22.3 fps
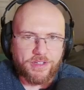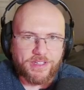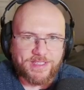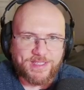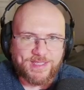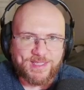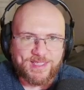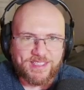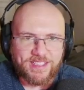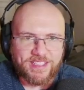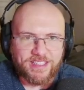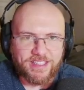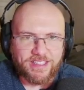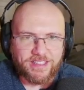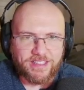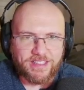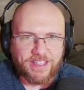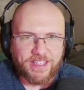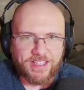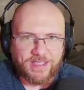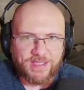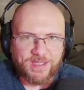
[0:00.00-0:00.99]
I see.
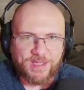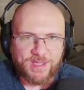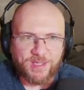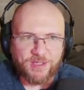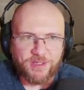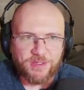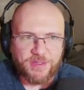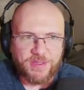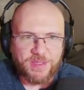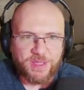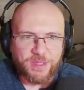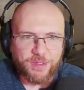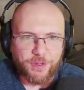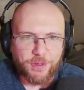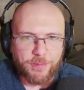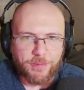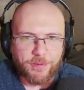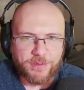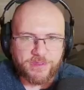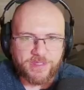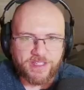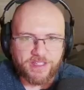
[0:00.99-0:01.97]
Yeah, stone
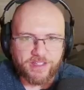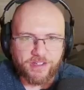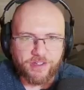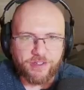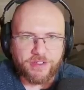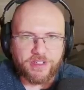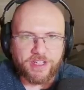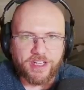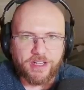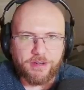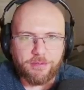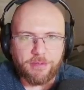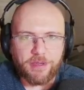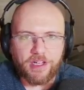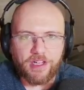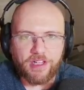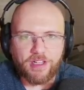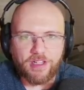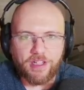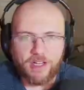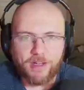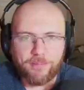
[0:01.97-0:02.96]
0%. Okay,
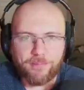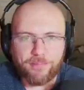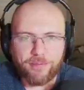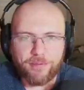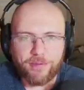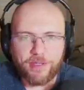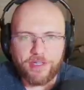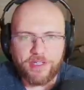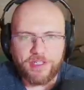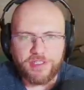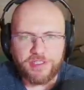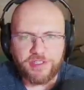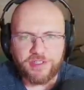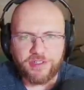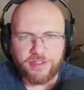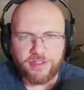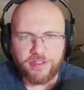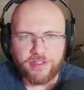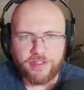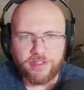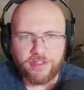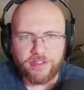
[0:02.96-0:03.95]
well, I'm pretty
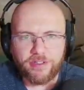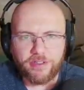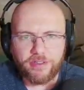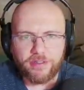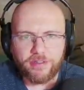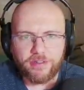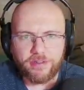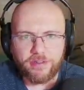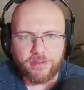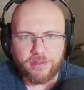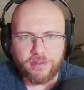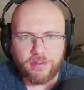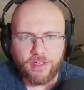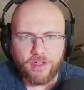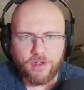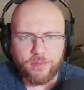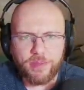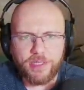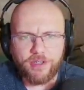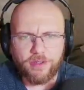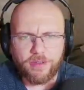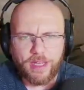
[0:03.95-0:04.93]
sure... Oh,
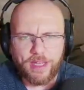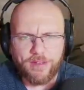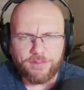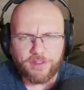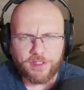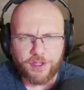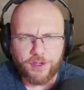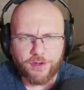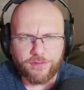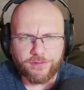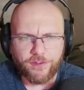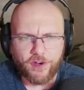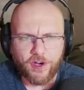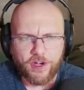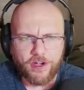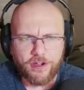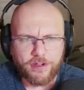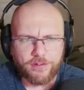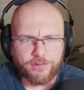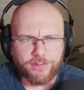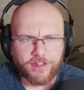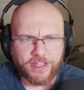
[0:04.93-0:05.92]
we don't have to go
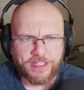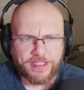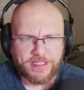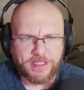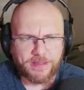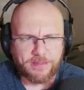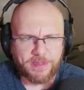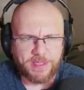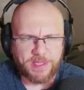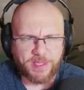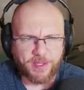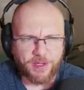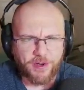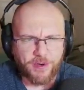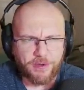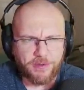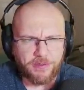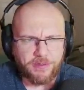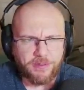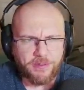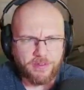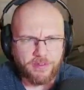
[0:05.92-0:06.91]
far to find some
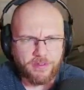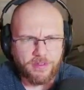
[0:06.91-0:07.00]
stone.